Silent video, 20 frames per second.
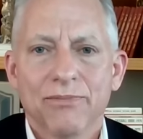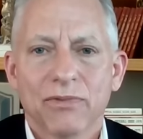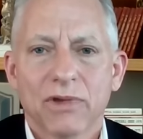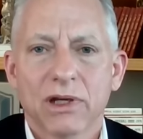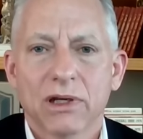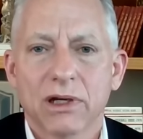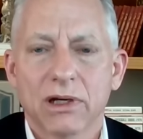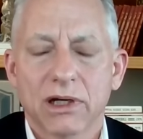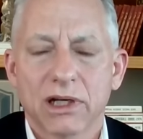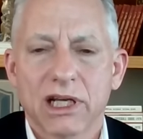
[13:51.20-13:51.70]

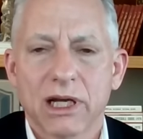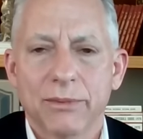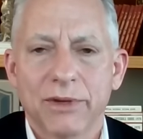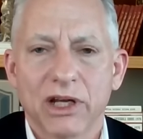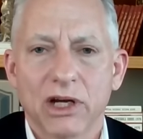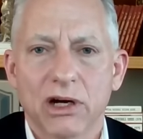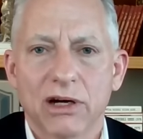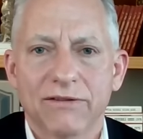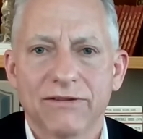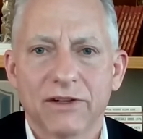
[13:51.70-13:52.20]
you know,
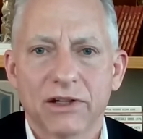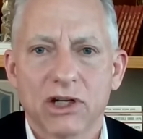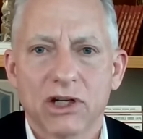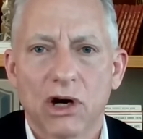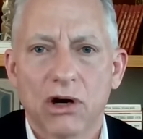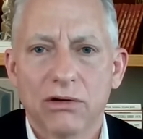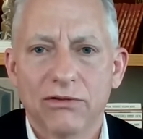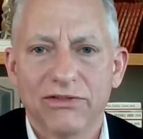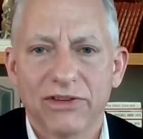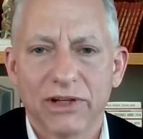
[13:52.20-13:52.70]
coming off of
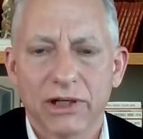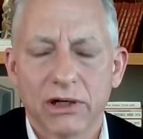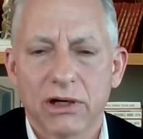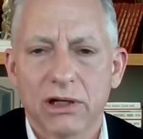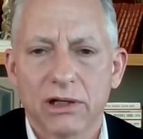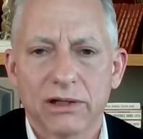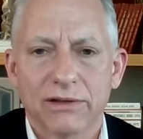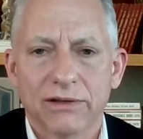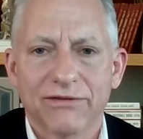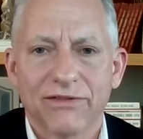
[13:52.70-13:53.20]
COVID,
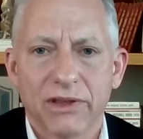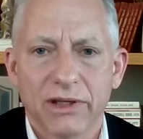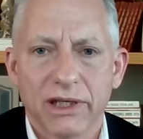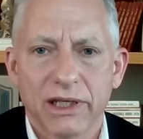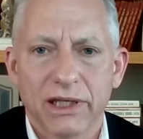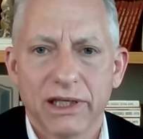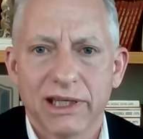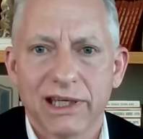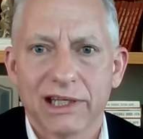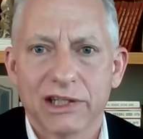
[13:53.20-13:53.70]
all of
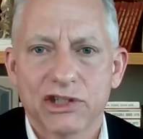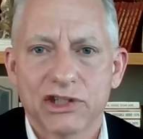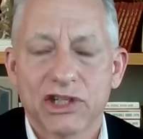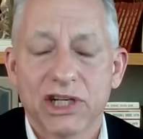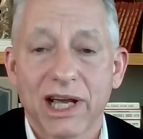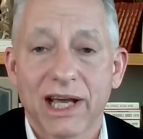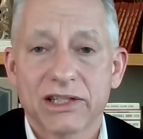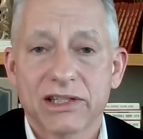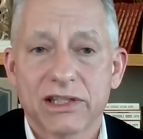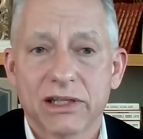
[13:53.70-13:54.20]
the
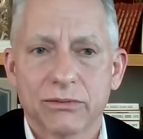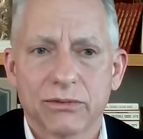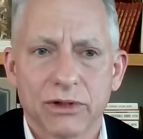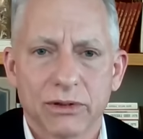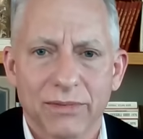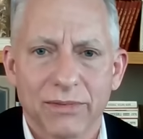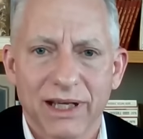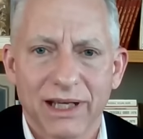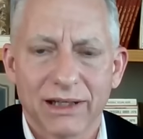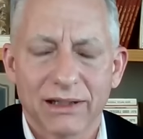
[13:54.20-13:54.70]
checks that were
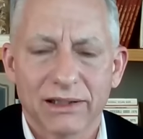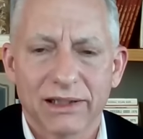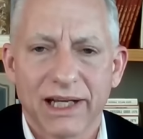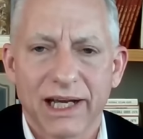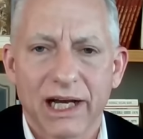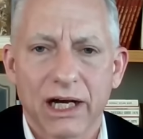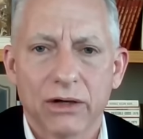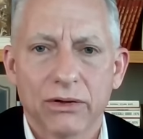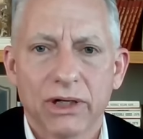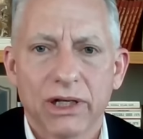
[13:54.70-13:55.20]
mailed
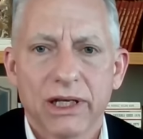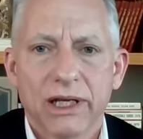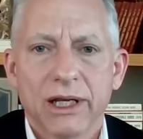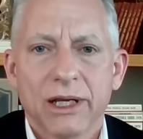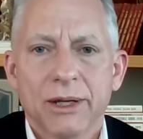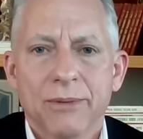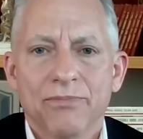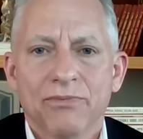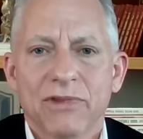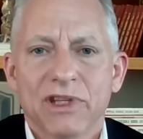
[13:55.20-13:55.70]
out.
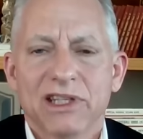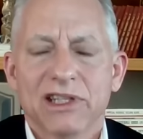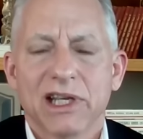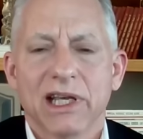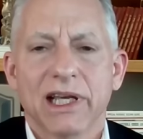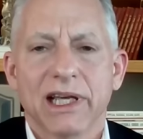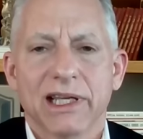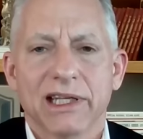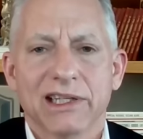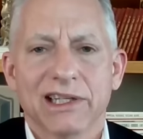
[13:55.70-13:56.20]

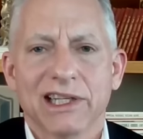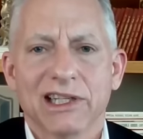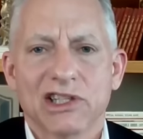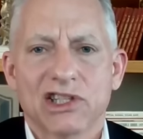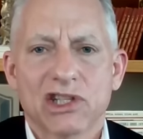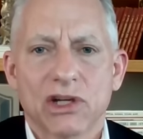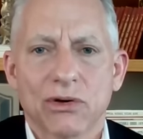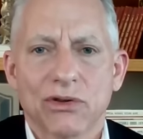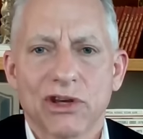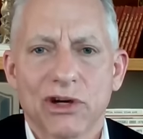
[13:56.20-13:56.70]
And
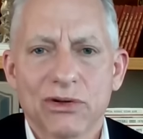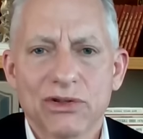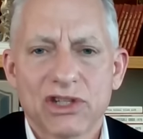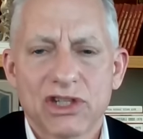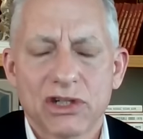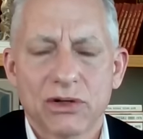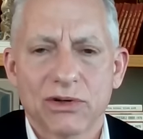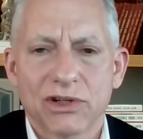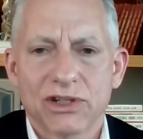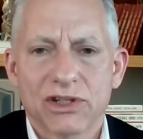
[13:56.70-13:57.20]
so those
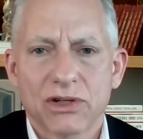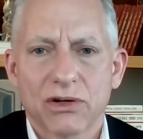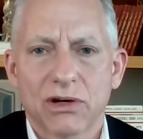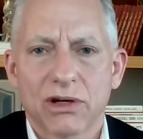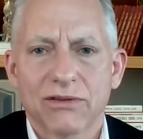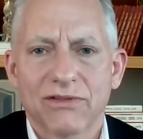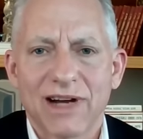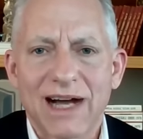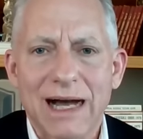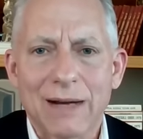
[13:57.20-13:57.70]
two are
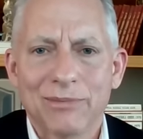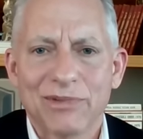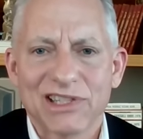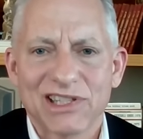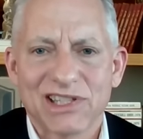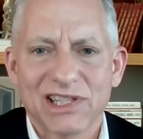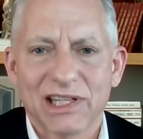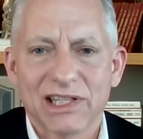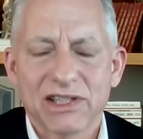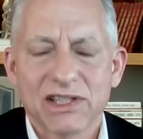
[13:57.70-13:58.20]
sort of
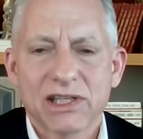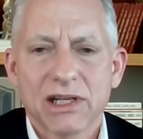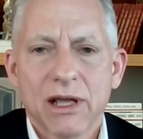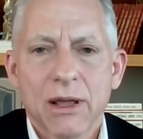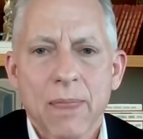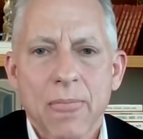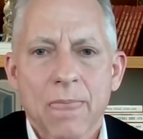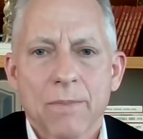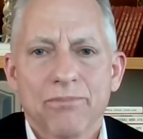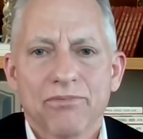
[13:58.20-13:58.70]
opposites.
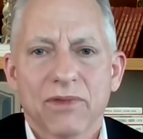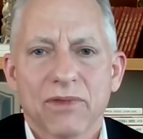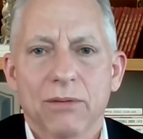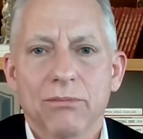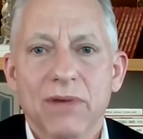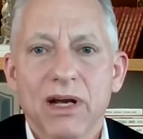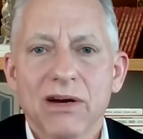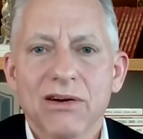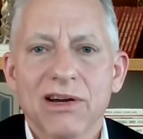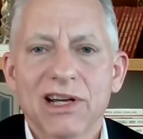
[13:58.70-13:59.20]

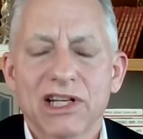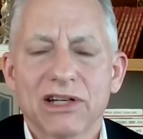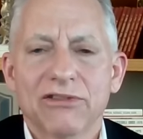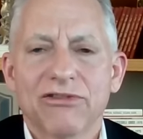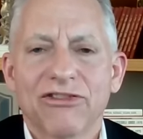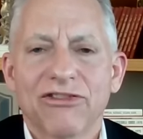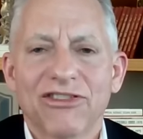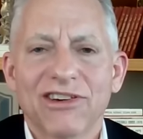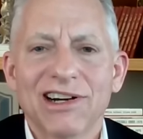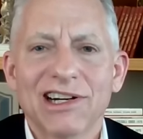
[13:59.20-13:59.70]
America
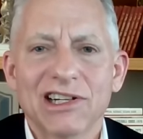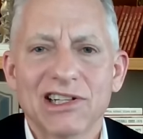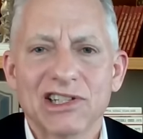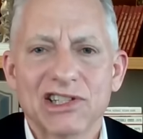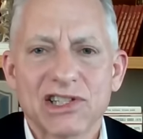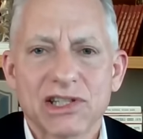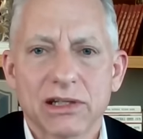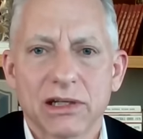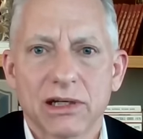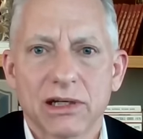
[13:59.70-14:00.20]
First